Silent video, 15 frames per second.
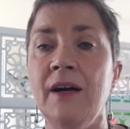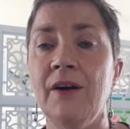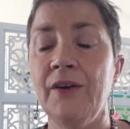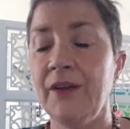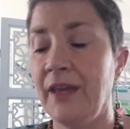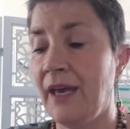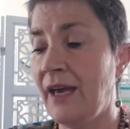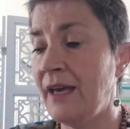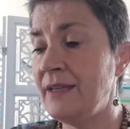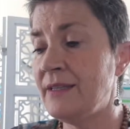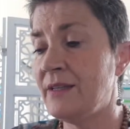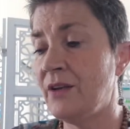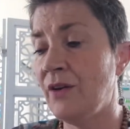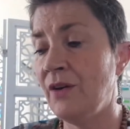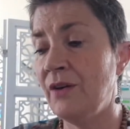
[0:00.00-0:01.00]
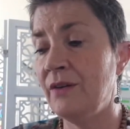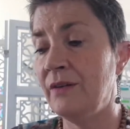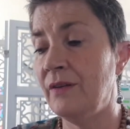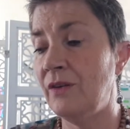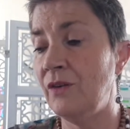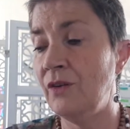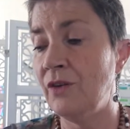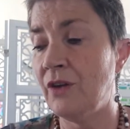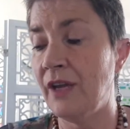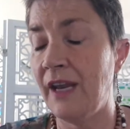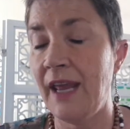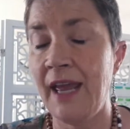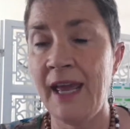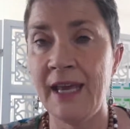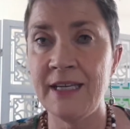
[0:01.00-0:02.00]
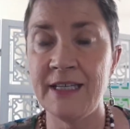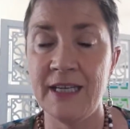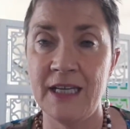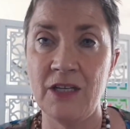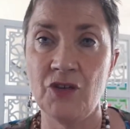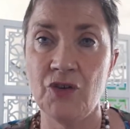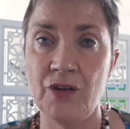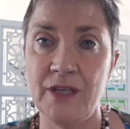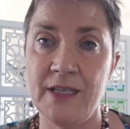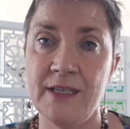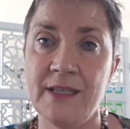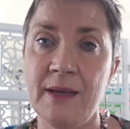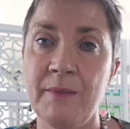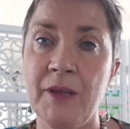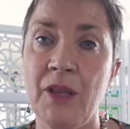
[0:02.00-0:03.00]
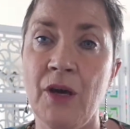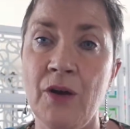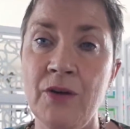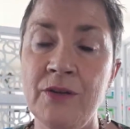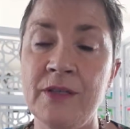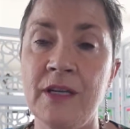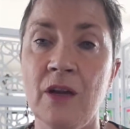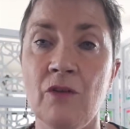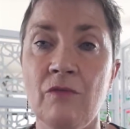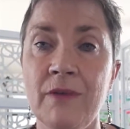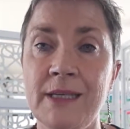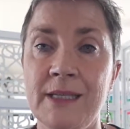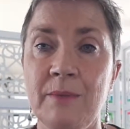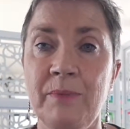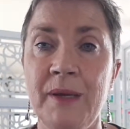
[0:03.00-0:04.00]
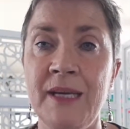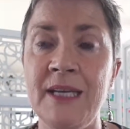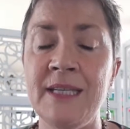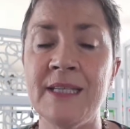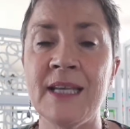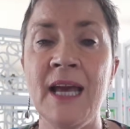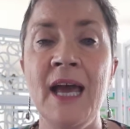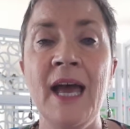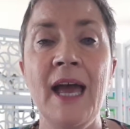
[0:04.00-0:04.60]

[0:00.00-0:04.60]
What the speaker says: Okay, so you could add tea tree to some of those little recipes